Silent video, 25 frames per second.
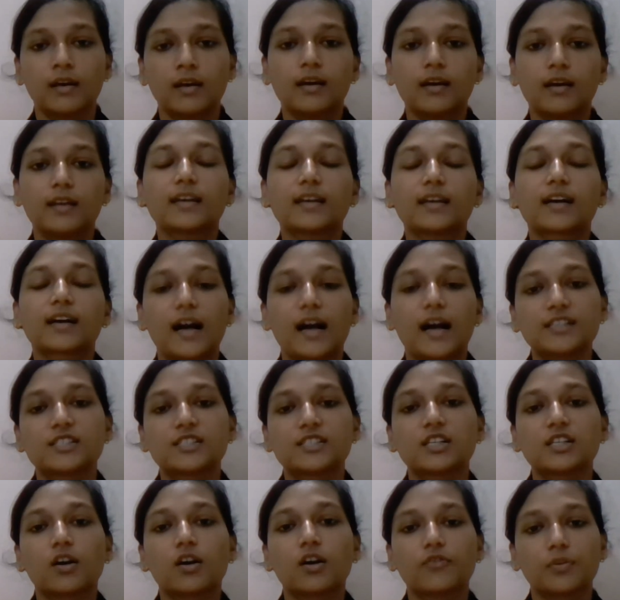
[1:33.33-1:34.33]
The culture
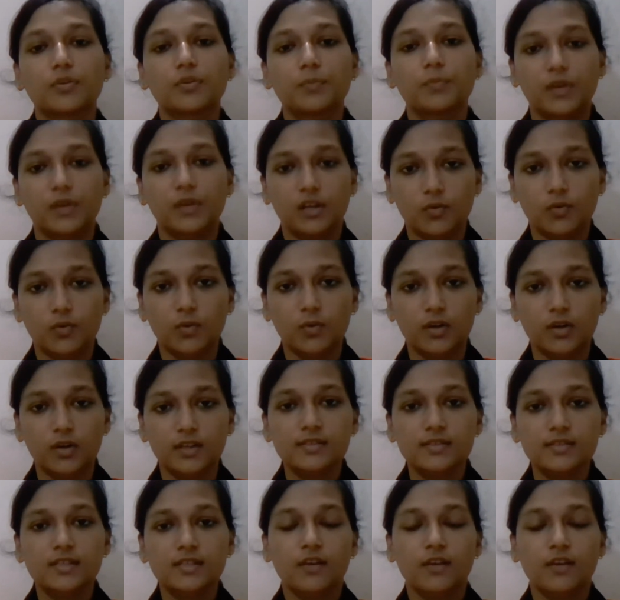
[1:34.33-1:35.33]
of the Minoans
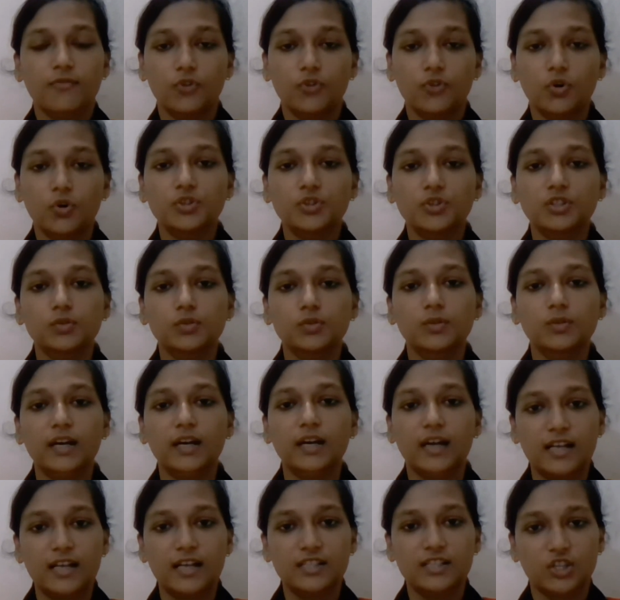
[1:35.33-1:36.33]
flowed into the
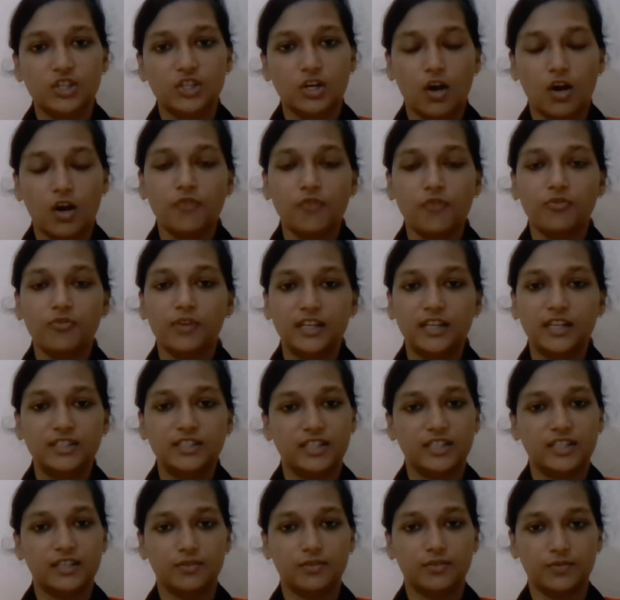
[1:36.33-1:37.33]
culture of
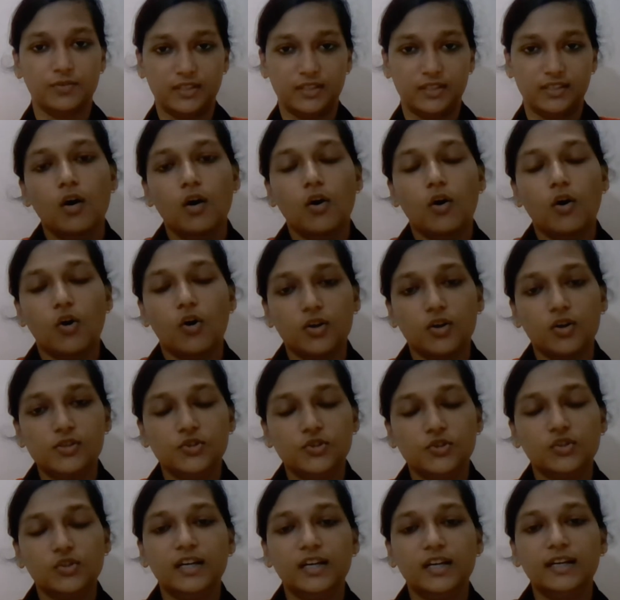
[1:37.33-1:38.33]
ancient Greece. Also,
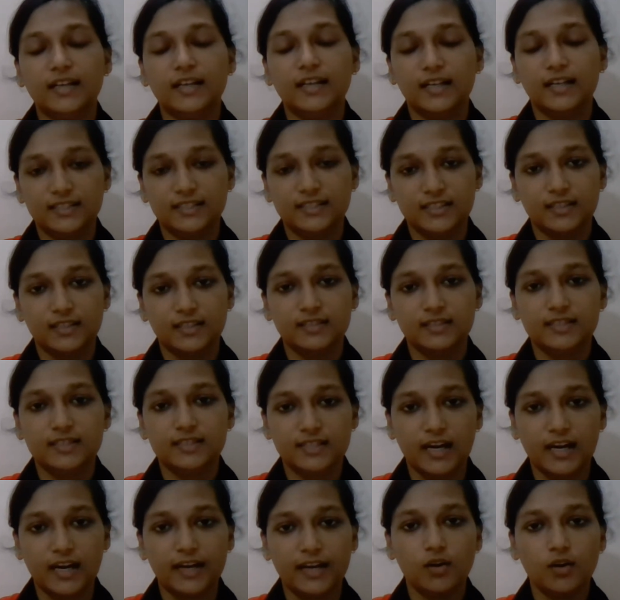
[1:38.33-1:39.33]
their cultural
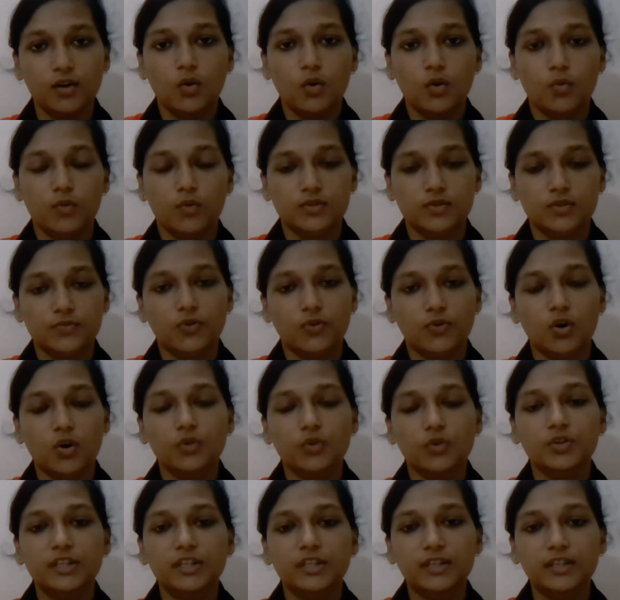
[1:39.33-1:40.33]
style was followed
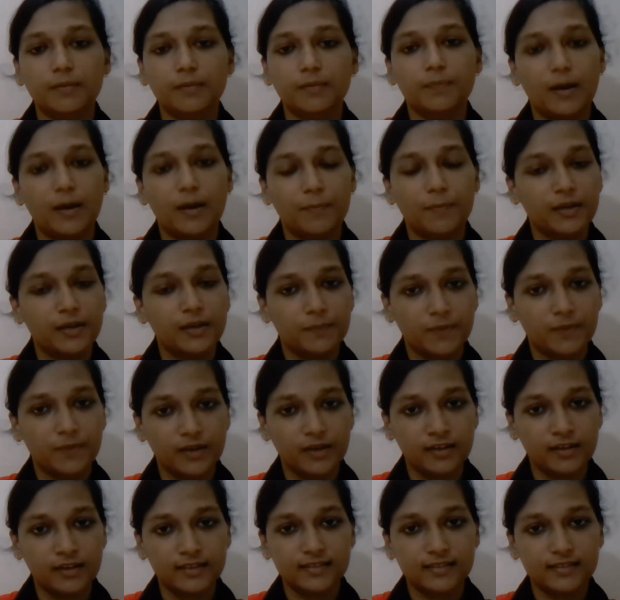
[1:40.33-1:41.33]
in the public
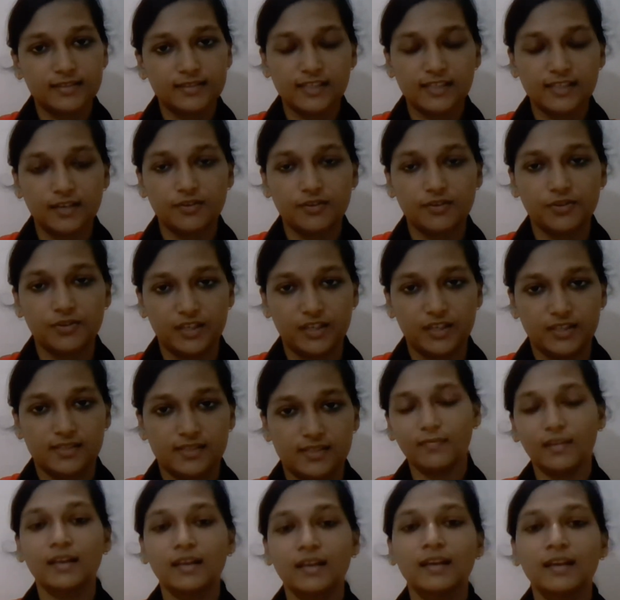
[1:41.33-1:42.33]
buildings in Greece.
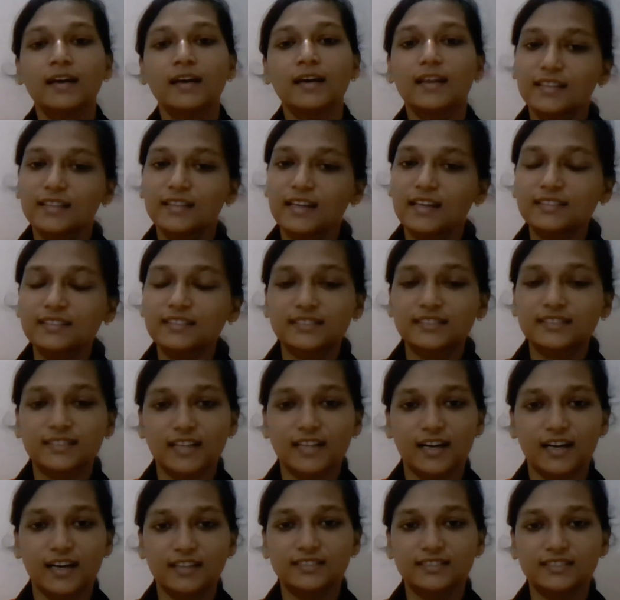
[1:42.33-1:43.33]
Then
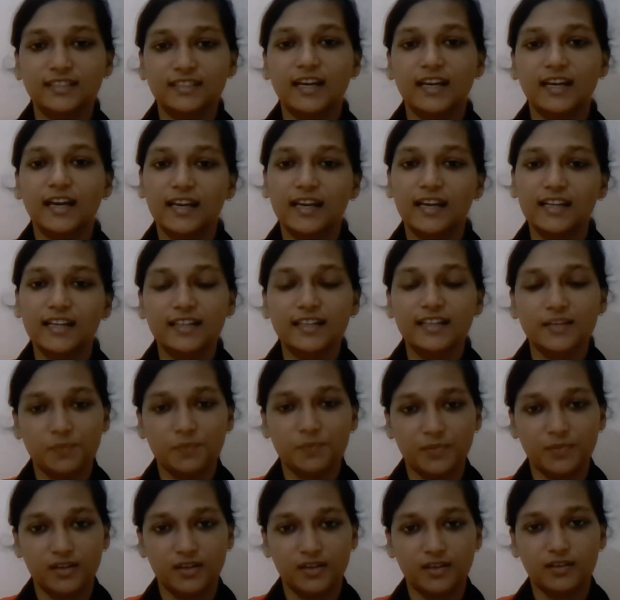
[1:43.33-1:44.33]
starts Hellenic
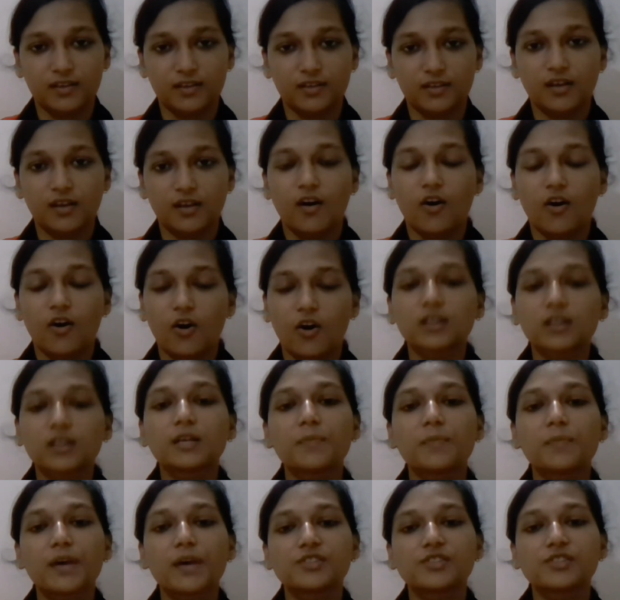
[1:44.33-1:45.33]
period. All the
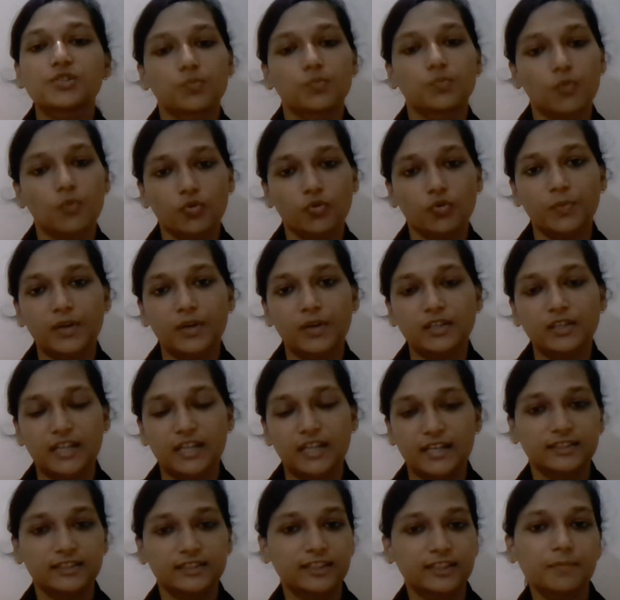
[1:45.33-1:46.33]
major monuments
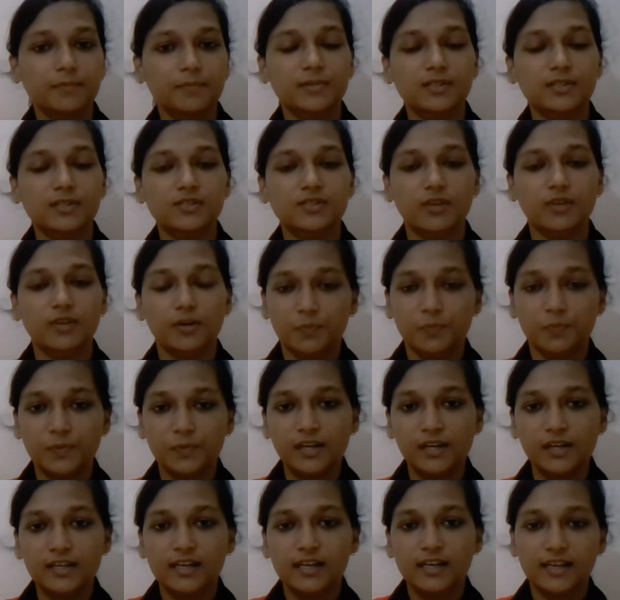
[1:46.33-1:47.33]
and temples were
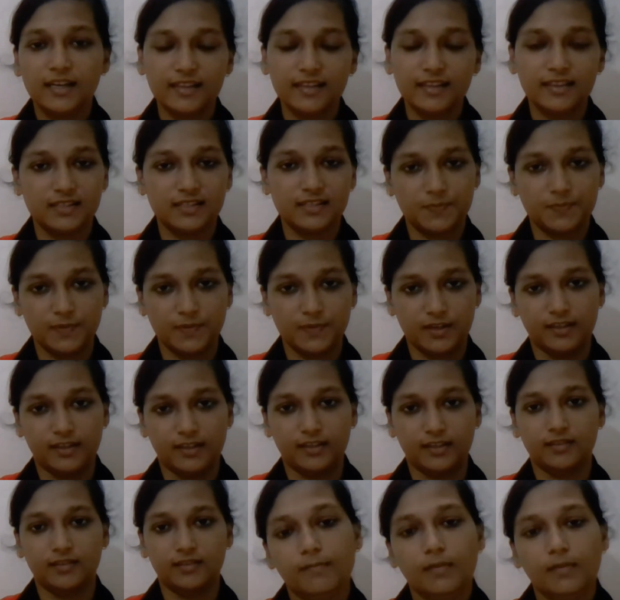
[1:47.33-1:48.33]
built in this period.